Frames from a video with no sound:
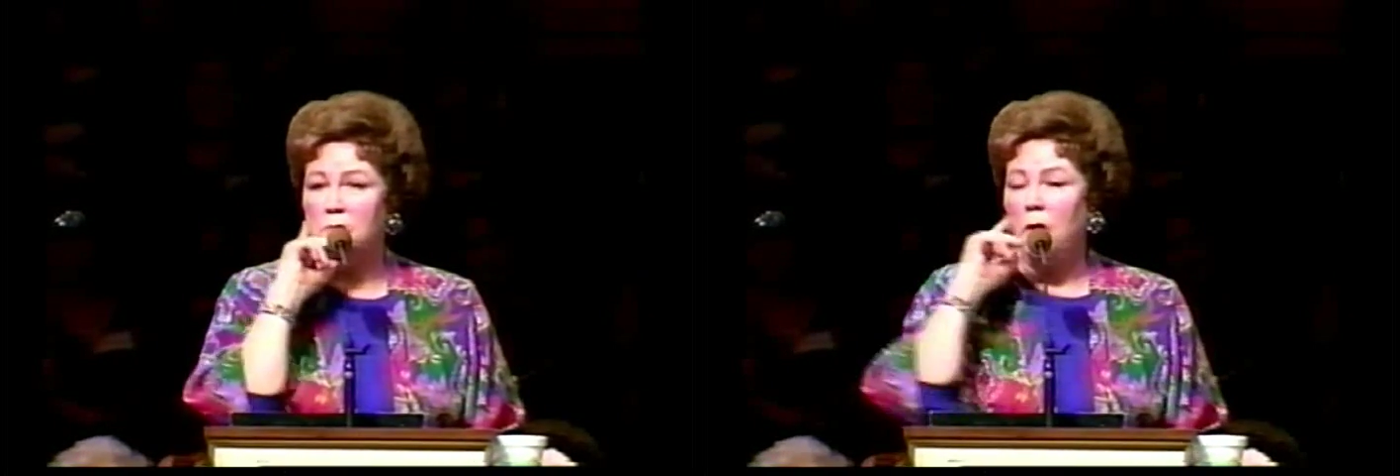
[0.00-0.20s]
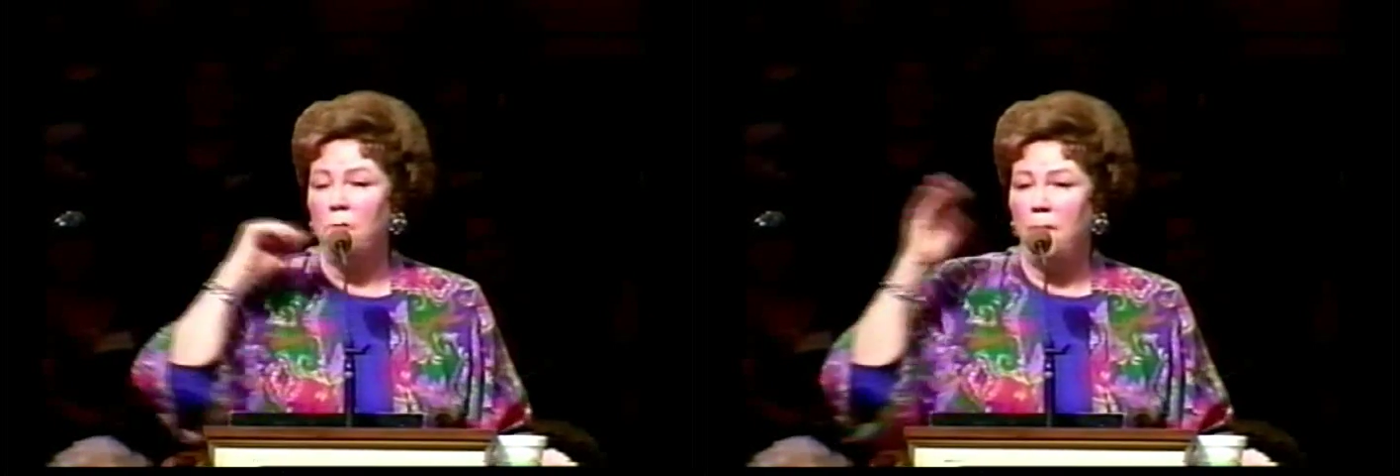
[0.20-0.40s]

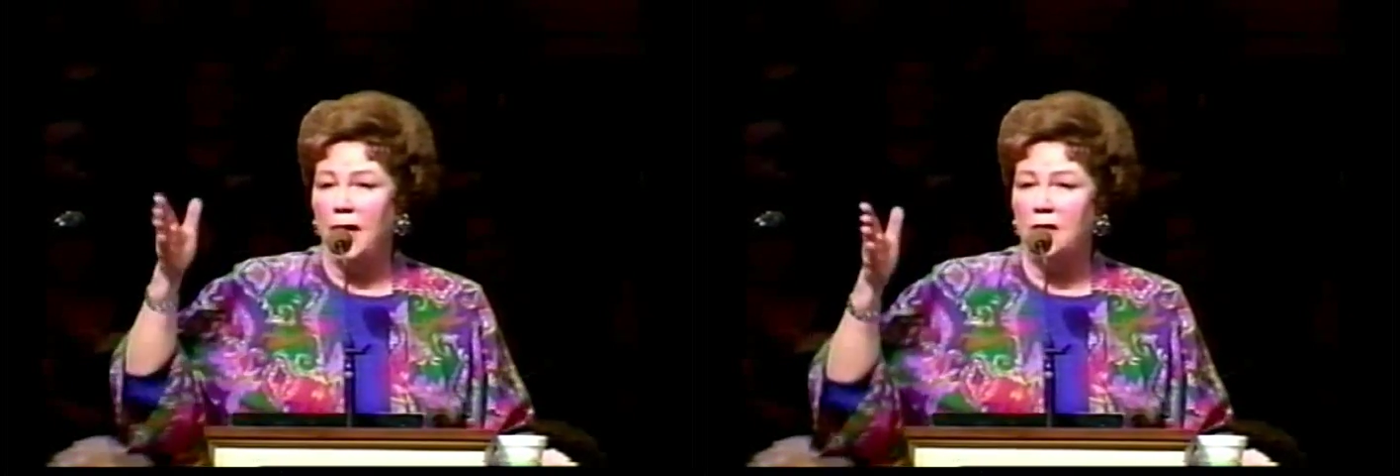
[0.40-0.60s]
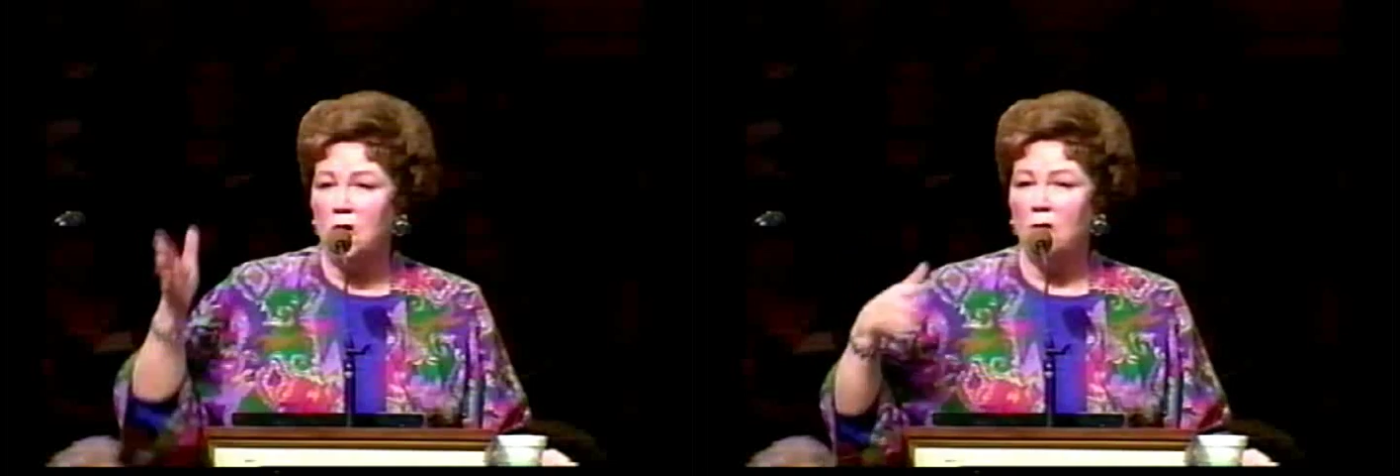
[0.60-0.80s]
You go out in the
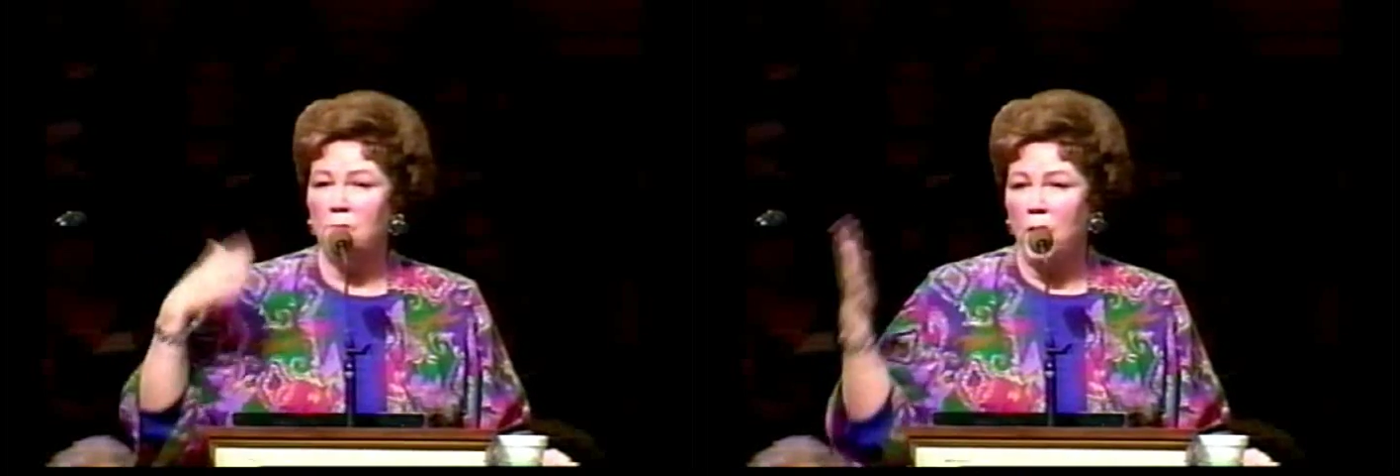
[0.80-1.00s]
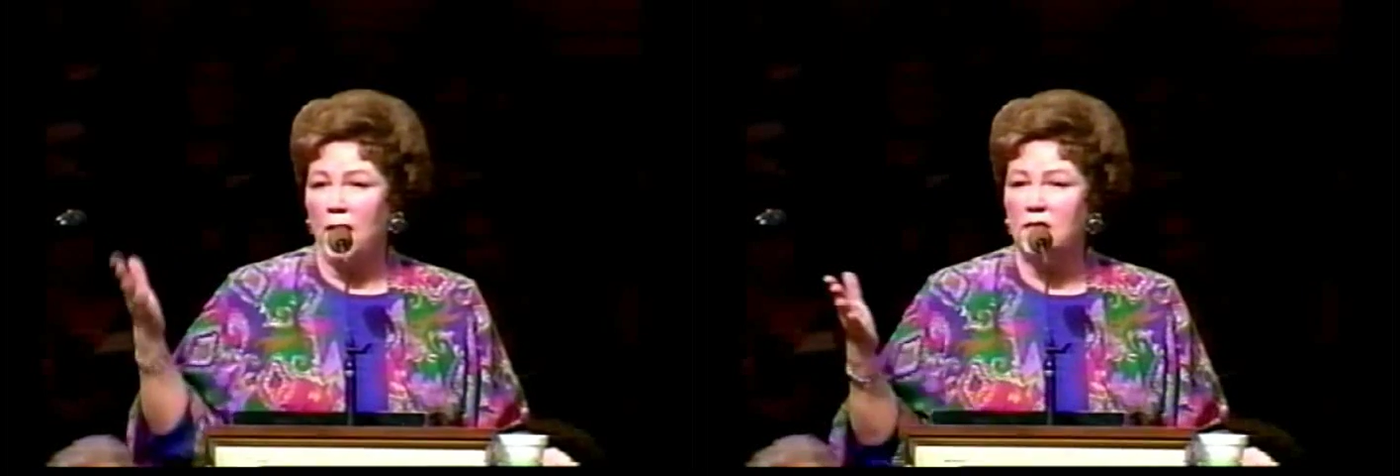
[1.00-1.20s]
backyard
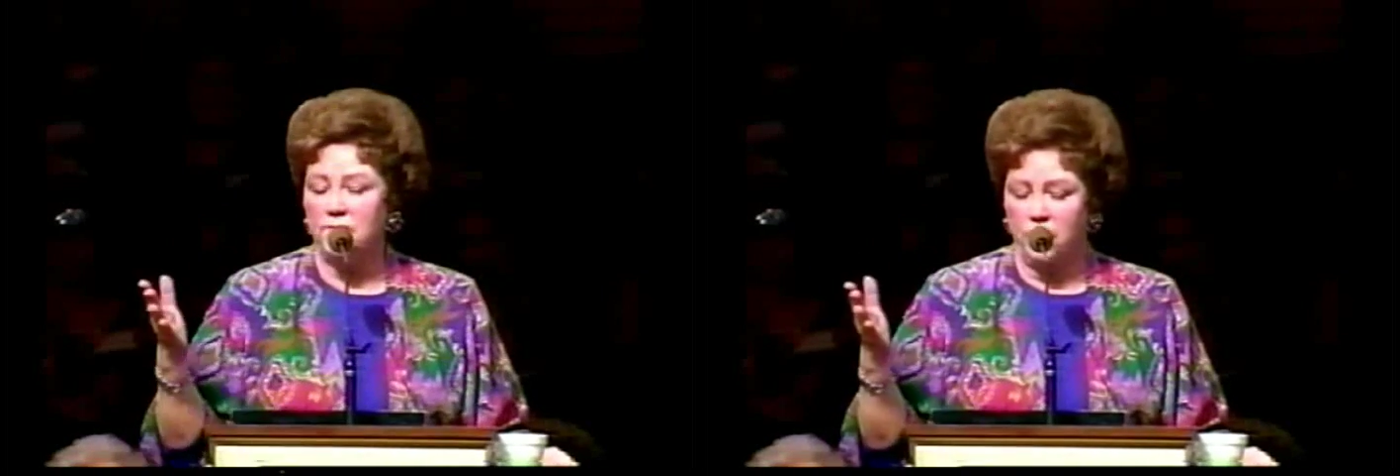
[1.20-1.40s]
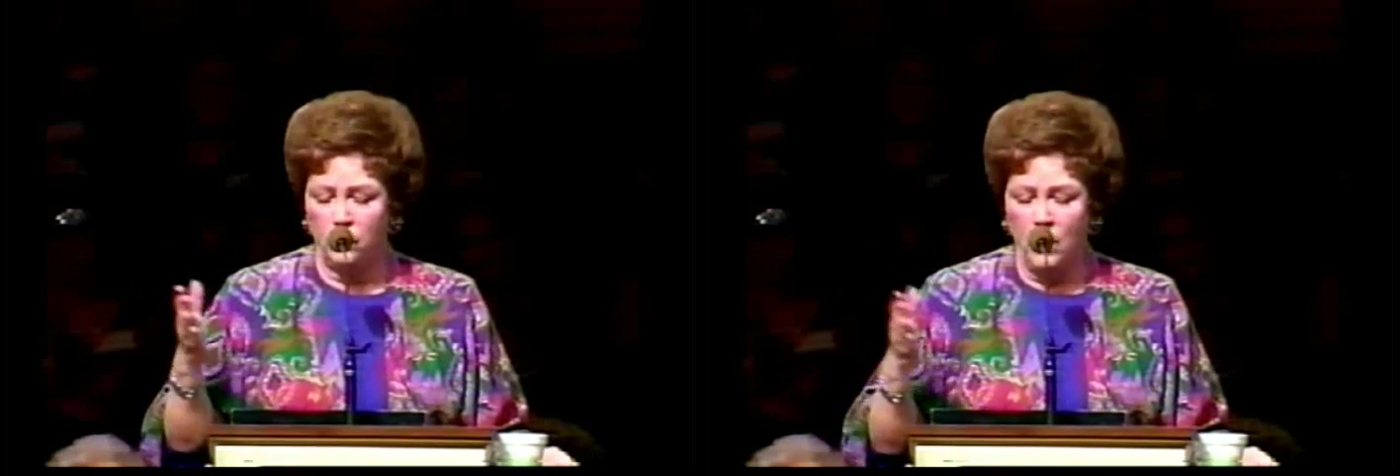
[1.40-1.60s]
and
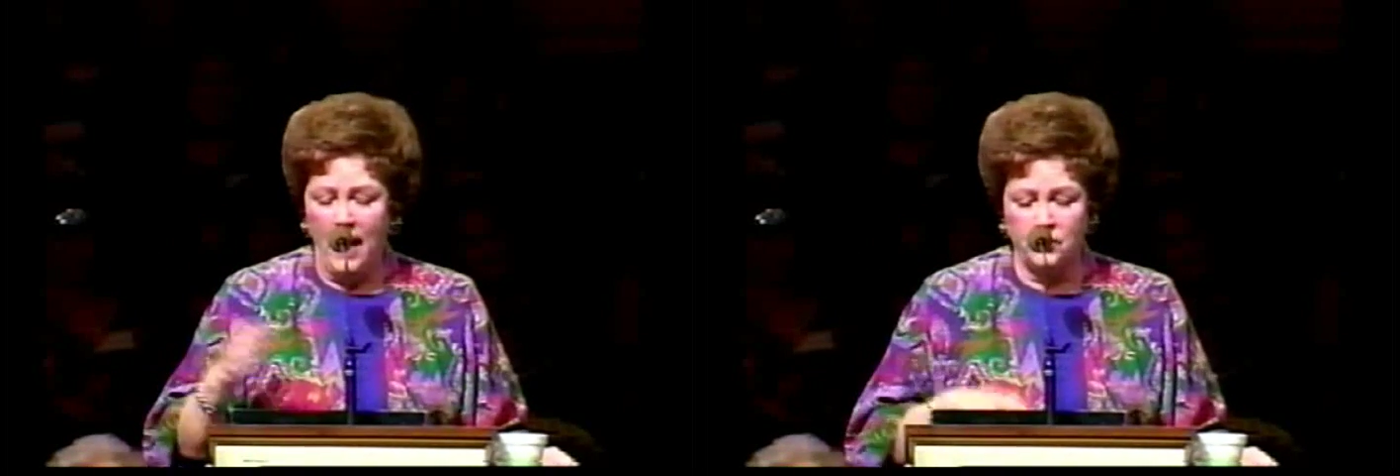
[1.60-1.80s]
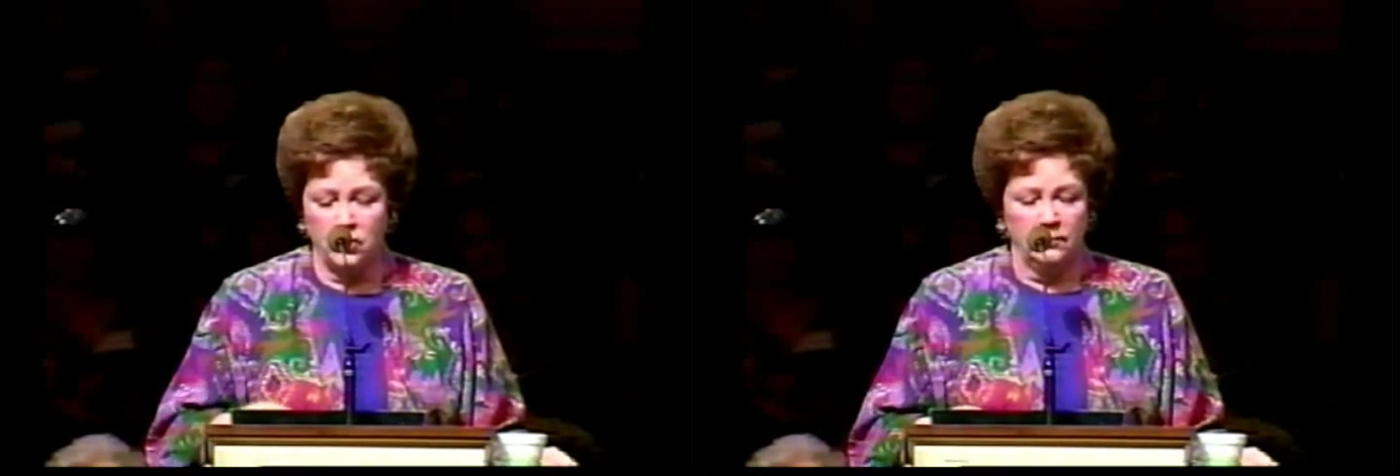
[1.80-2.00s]
practice for the
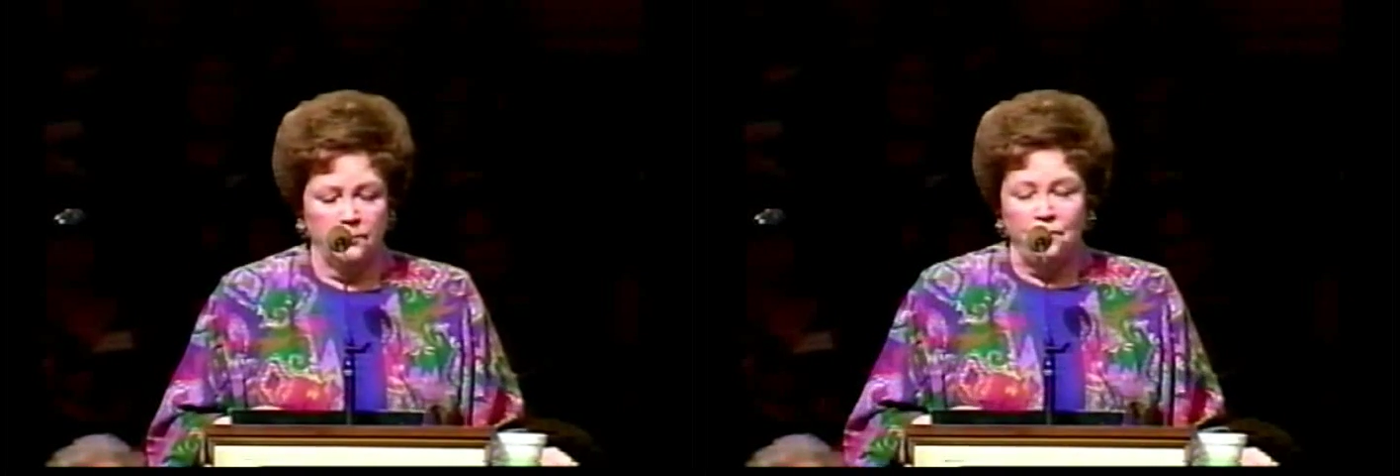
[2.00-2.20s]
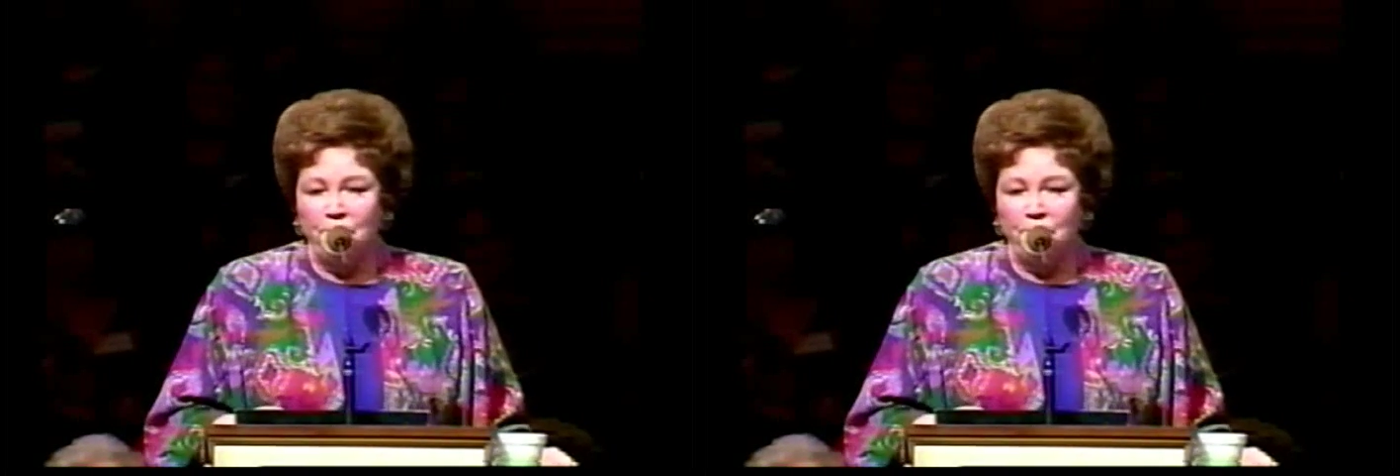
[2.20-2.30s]
rapture.